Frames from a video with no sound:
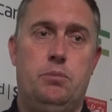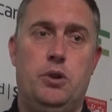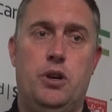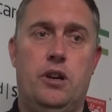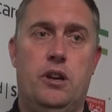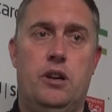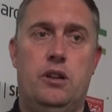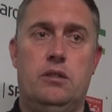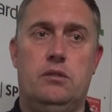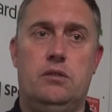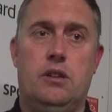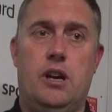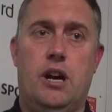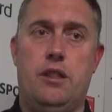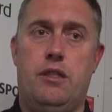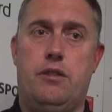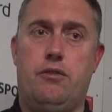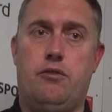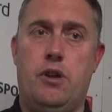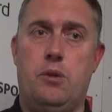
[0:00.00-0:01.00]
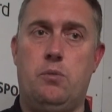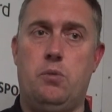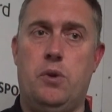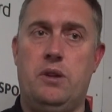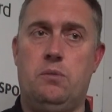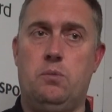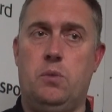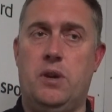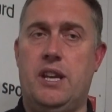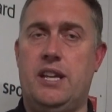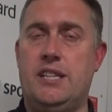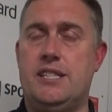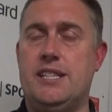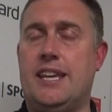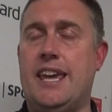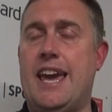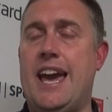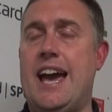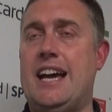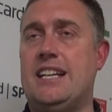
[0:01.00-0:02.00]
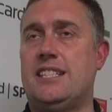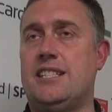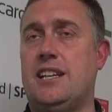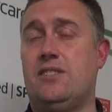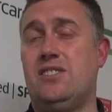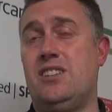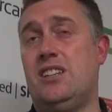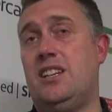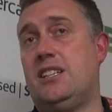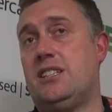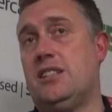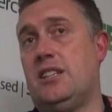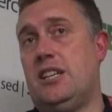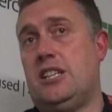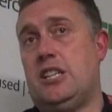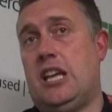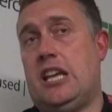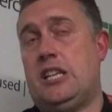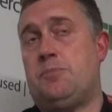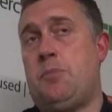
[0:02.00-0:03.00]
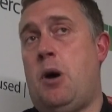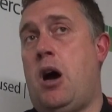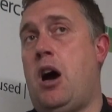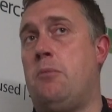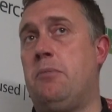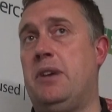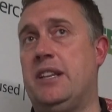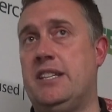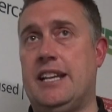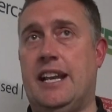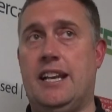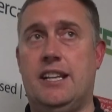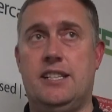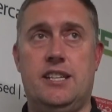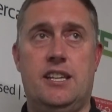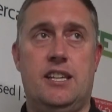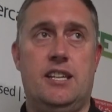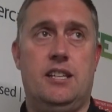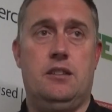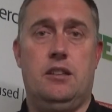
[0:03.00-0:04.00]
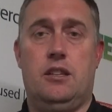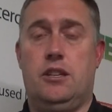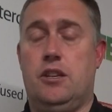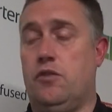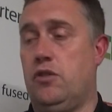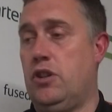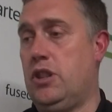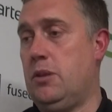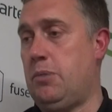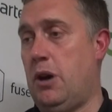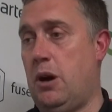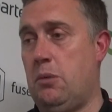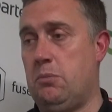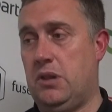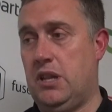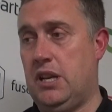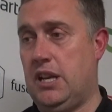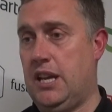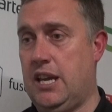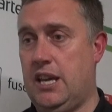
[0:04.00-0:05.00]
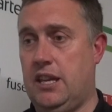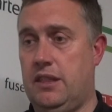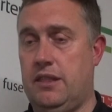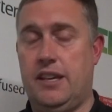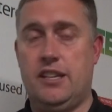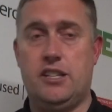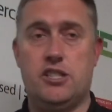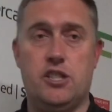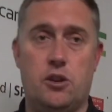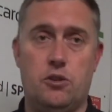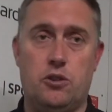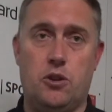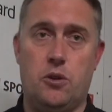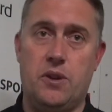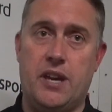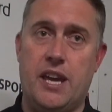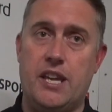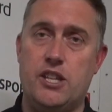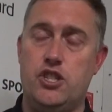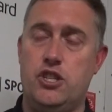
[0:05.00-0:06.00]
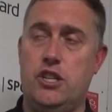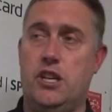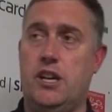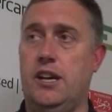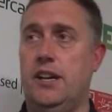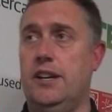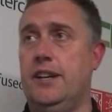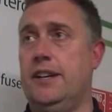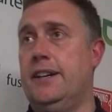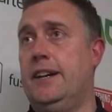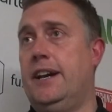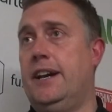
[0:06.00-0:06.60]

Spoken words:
but at 3 we need to get ourselves. And listen, it's part mentality. You're at the bottom of the league. Things don't go against you.